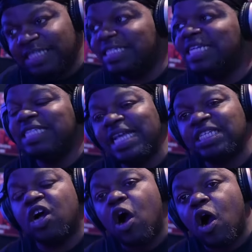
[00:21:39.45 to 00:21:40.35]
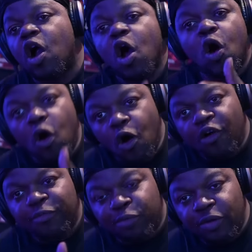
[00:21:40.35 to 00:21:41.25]
These niggas are
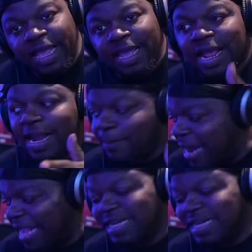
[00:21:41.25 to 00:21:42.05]
off brand black.